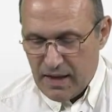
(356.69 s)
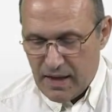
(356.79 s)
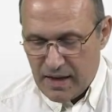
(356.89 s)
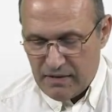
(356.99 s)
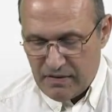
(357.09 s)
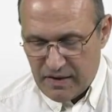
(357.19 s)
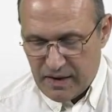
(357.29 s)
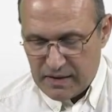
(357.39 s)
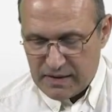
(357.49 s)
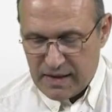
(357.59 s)
and
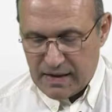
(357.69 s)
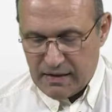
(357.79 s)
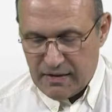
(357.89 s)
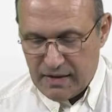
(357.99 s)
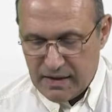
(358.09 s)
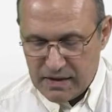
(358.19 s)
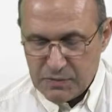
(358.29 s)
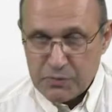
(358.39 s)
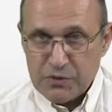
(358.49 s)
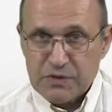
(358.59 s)
then taking the
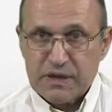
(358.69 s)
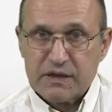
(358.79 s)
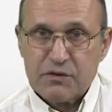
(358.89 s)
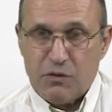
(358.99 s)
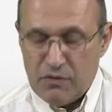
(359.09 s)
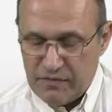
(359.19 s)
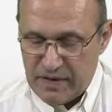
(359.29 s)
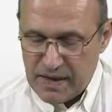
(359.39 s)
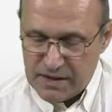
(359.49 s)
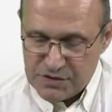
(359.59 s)
inner product of
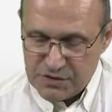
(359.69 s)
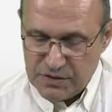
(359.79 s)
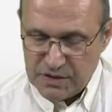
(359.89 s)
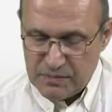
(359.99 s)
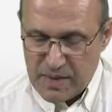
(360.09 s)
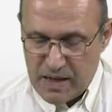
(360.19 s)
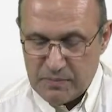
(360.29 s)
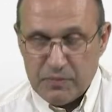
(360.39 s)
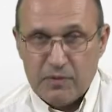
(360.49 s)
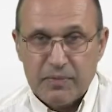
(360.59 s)
the adjoint
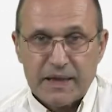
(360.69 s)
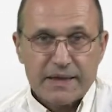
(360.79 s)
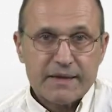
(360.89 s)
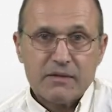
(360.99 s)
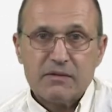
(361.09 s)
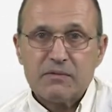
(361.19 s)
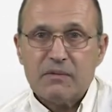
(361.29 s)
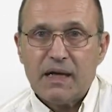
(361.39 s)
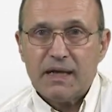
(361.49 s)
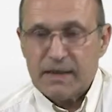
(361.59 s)
map operating on
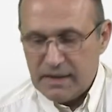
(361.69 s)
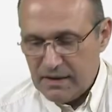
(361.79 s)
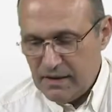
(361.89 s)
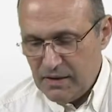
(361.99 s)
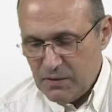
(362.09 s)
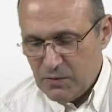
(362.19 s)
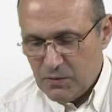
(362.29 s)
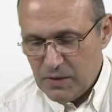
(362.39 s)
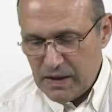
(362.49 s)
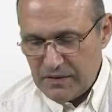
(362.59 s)
y
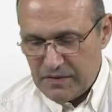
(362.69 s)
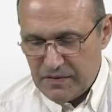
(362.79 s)
with